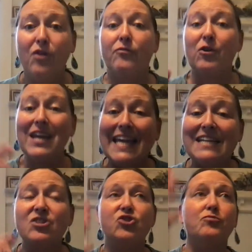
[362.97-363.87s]
for
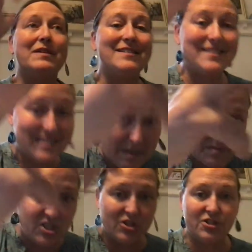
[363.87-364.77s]
it to be
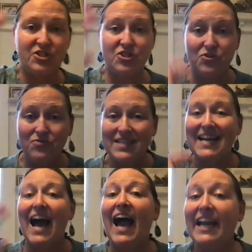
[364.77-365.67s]
similar to the
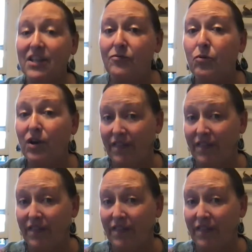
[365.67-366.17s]
kind of work